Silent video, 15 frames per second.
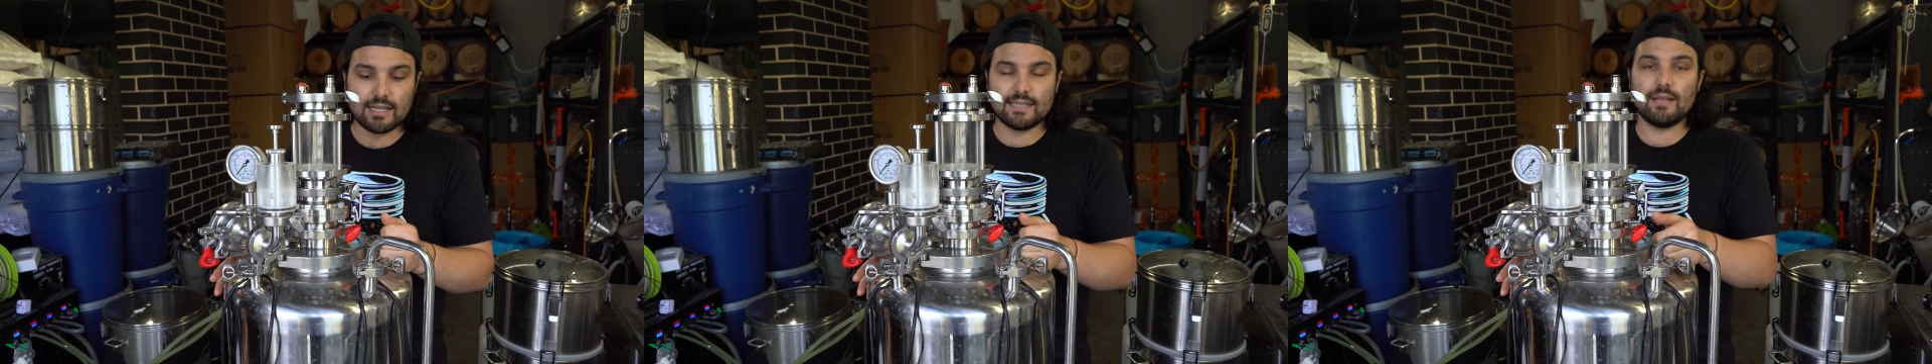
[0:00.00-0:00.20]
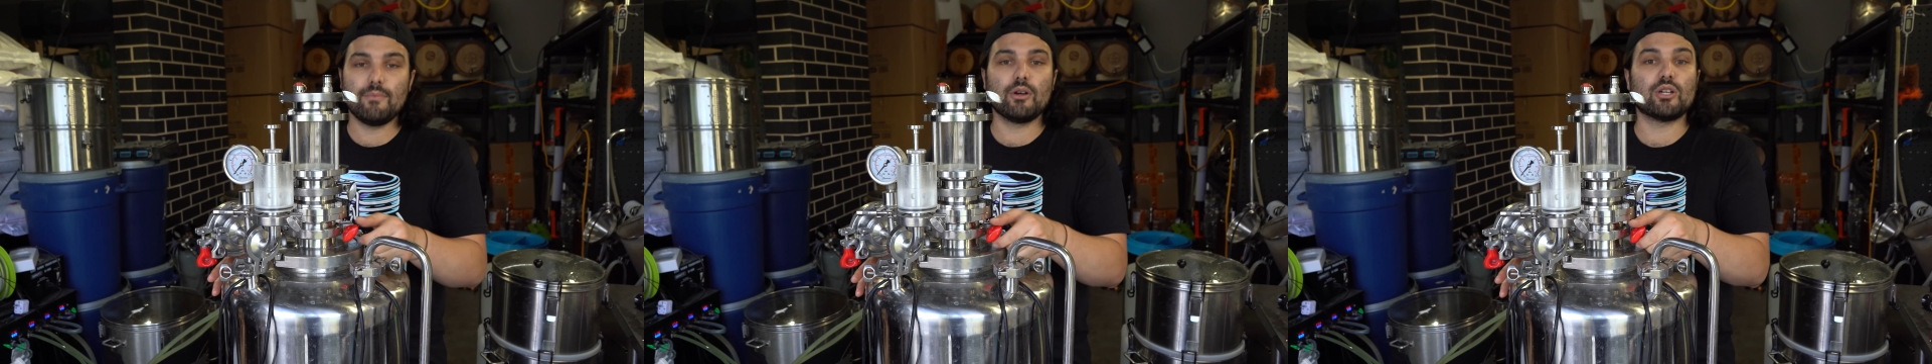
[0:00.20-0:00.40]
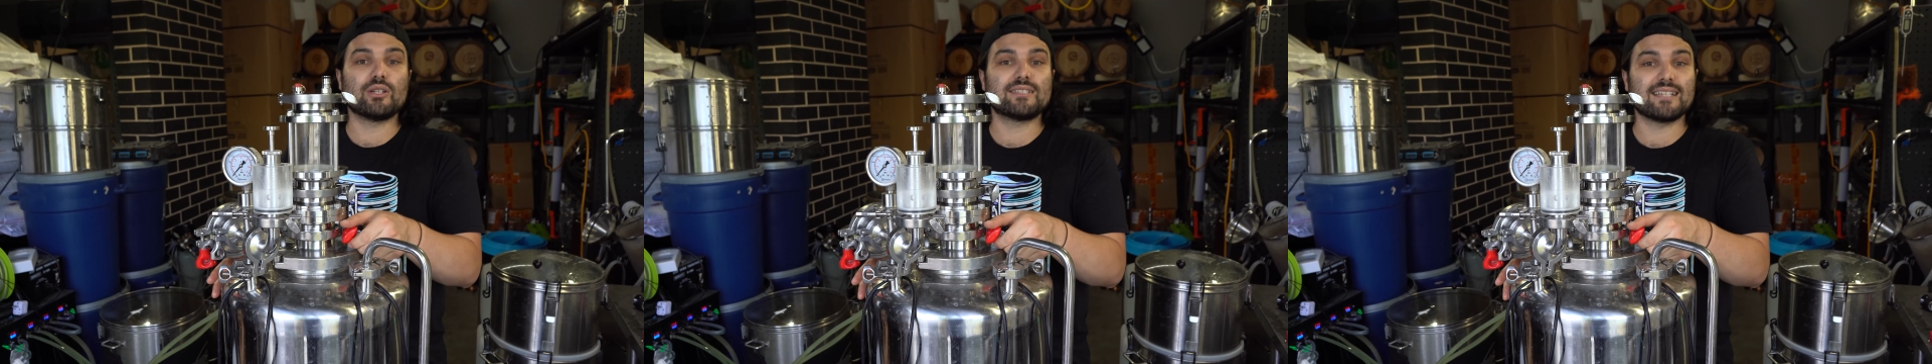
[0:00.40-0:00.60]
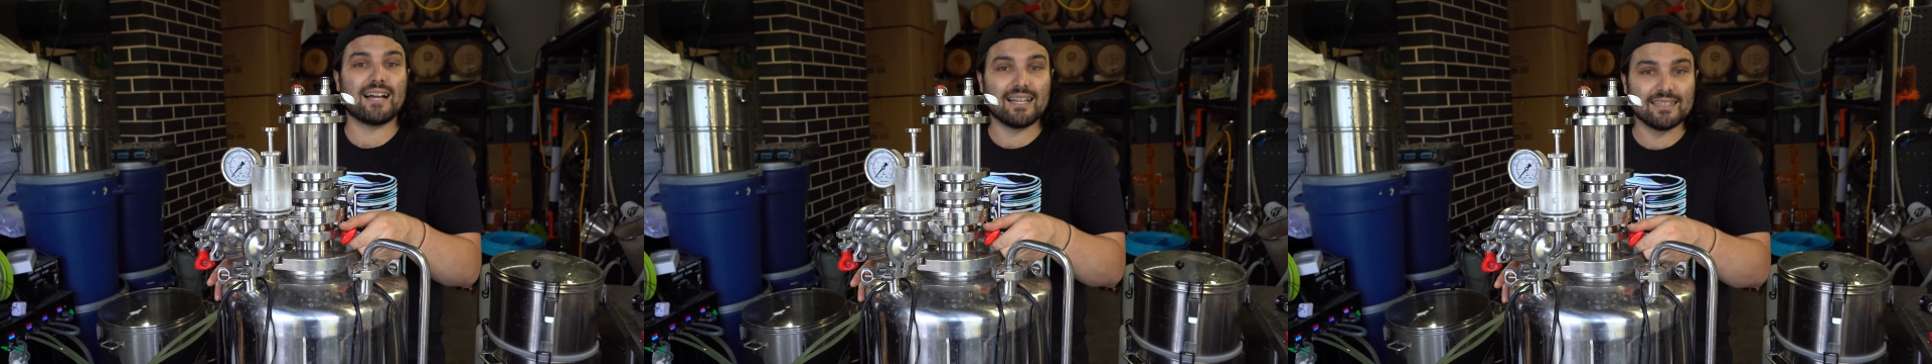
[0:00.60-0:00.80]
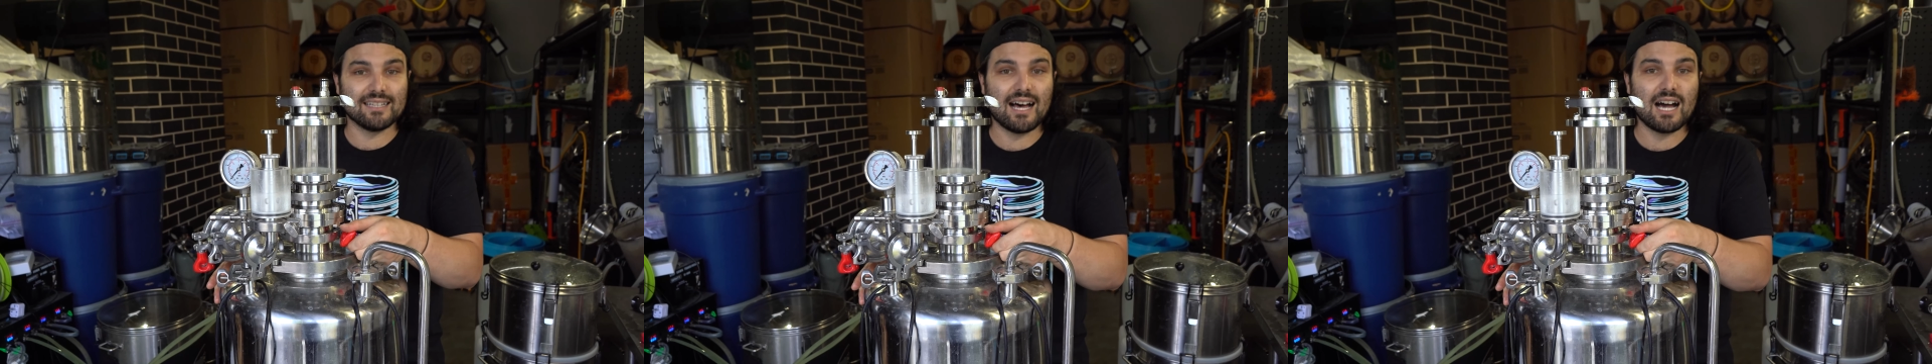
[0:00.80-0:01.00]
and then we're going to
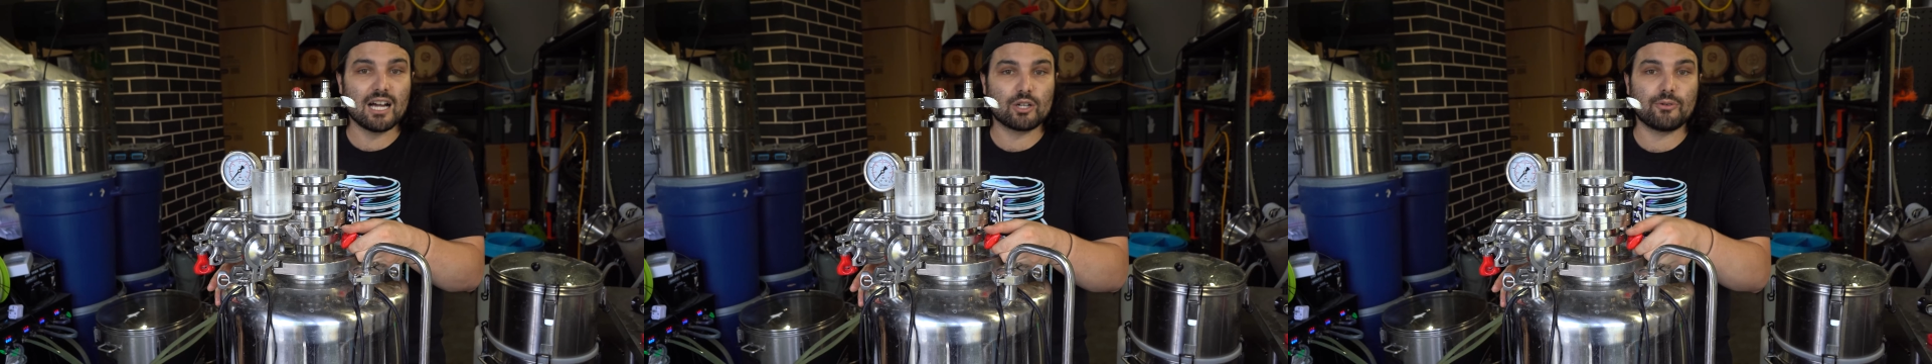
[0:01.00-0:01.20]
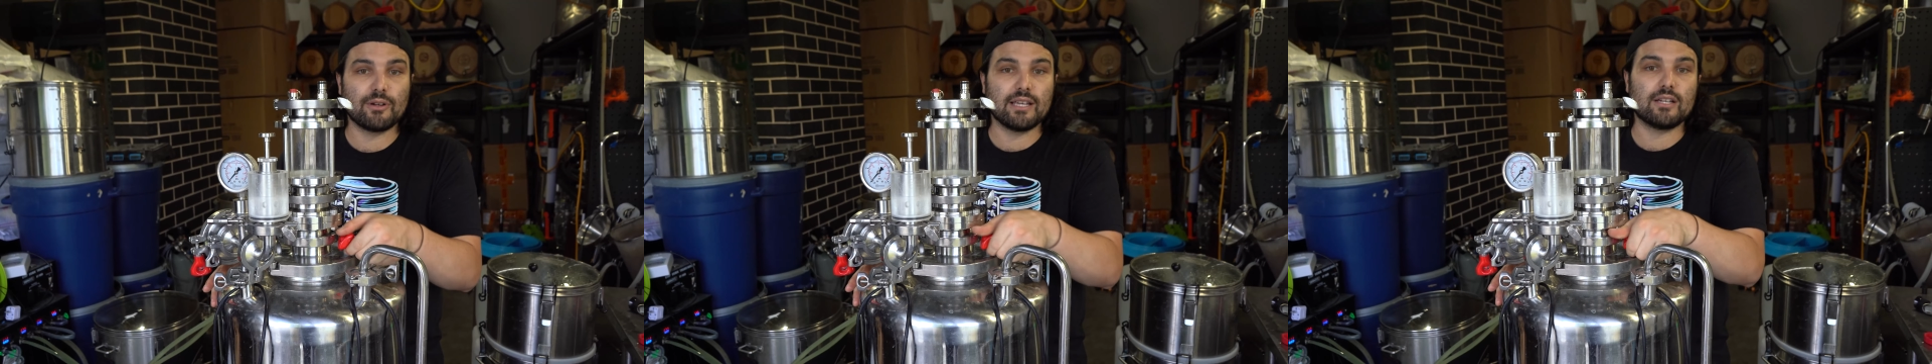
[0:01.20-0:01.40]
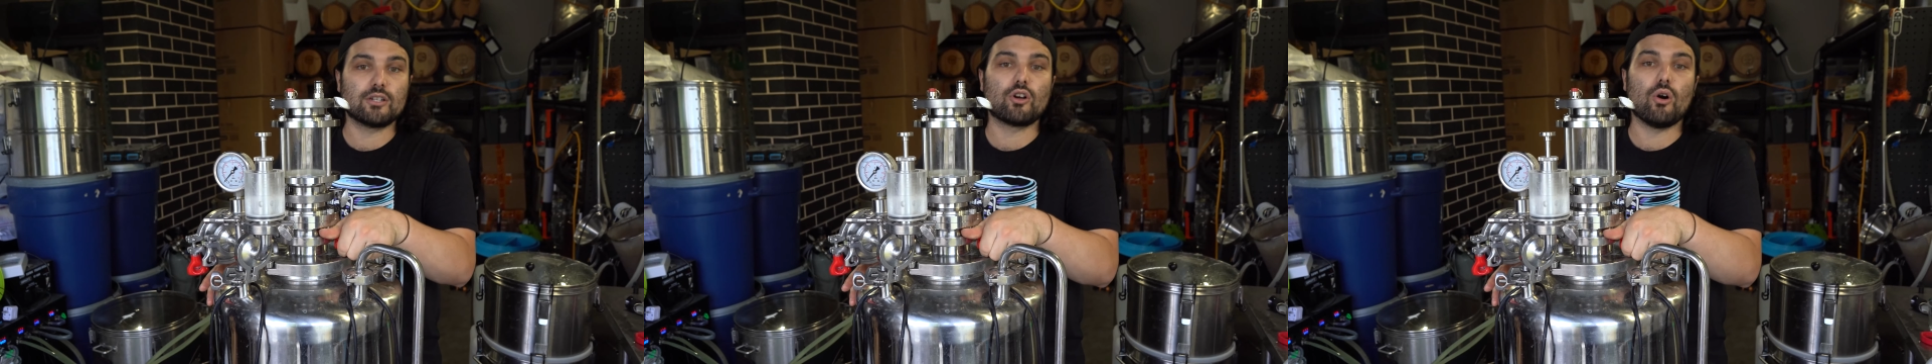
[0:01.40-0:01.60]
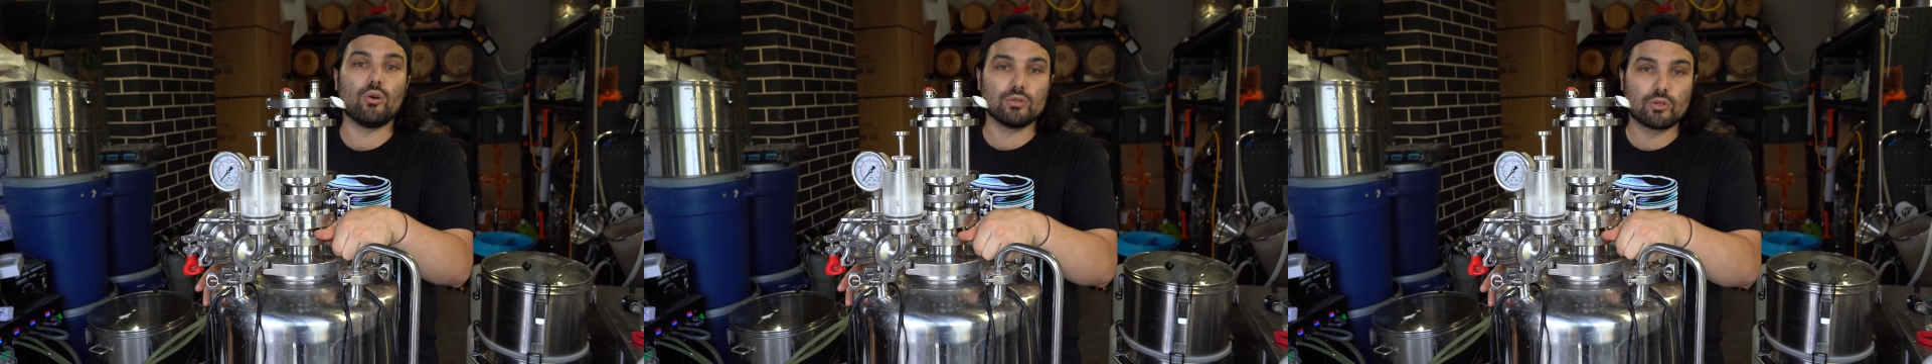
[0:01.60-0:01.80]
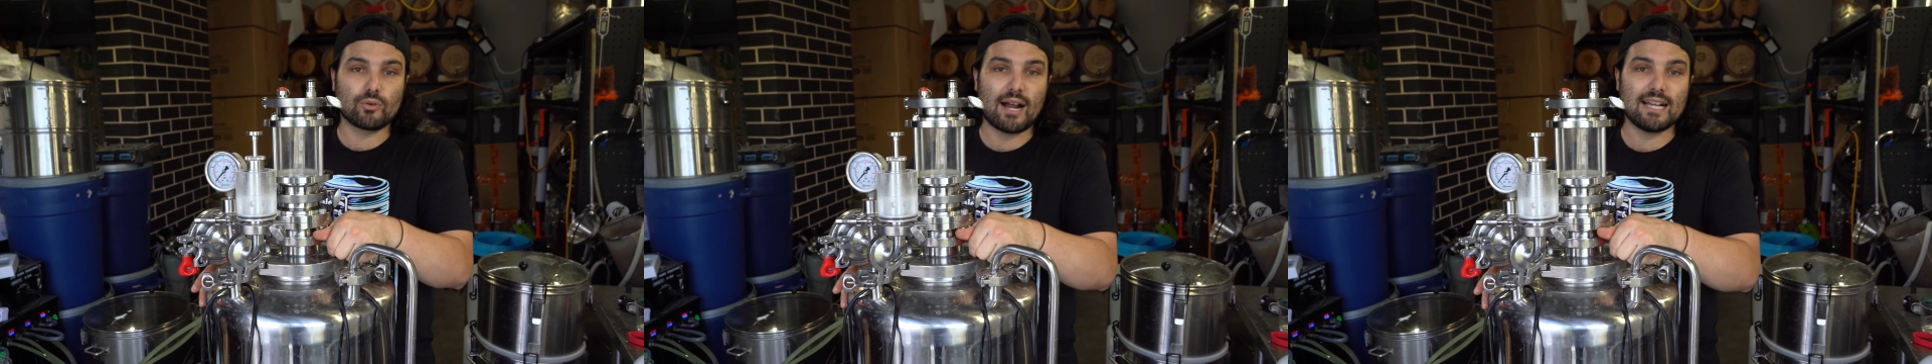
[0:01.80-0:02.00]
start lagering it,
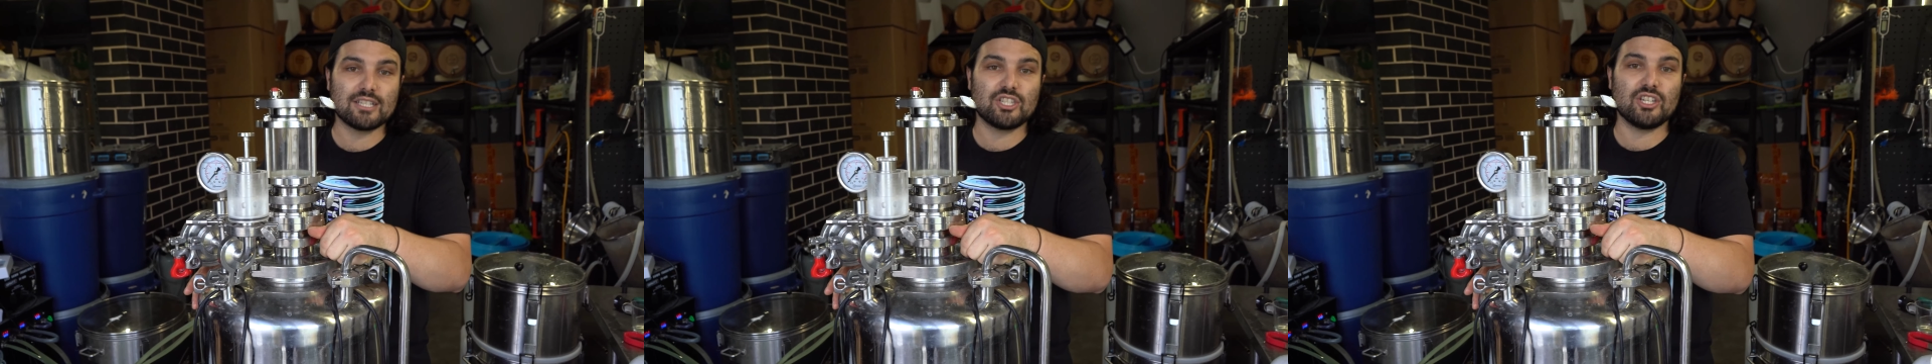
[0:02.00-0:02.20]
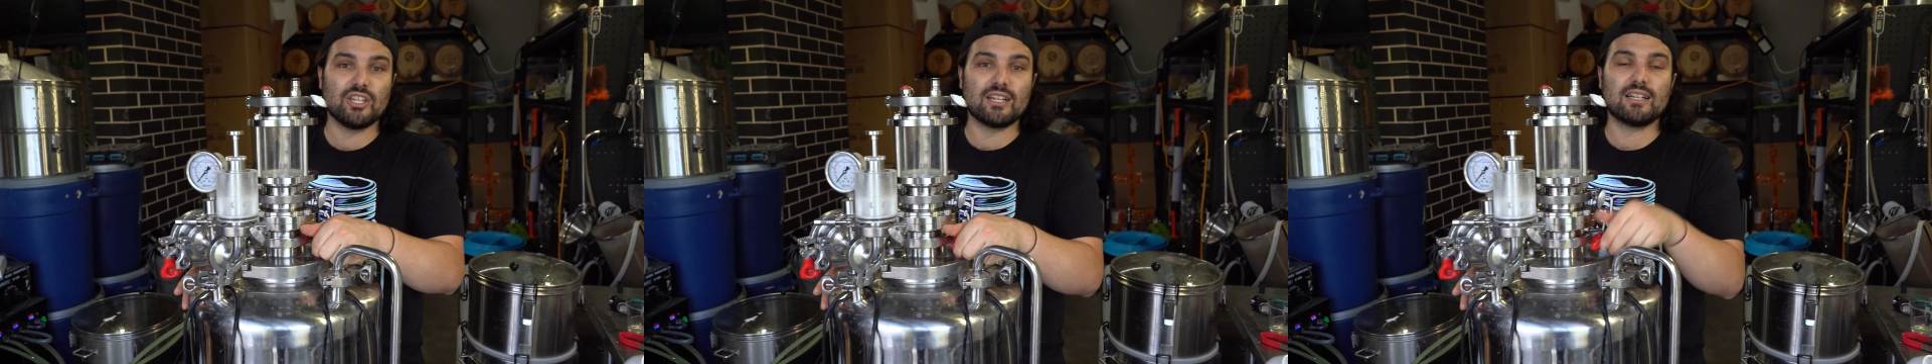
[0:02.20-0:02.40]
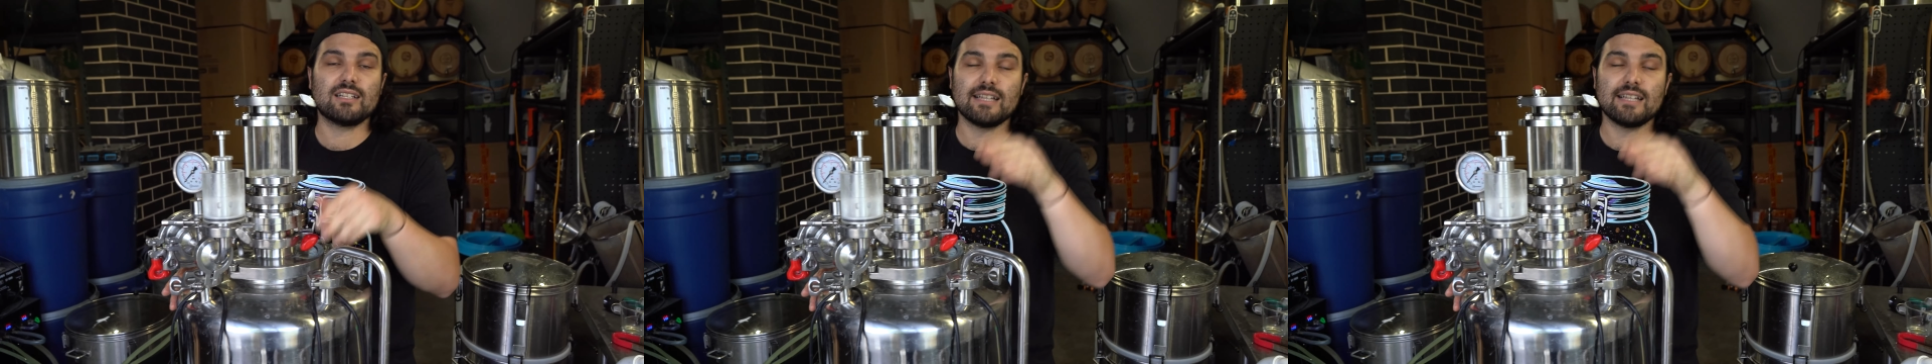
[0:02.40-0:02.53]
cold crashing it,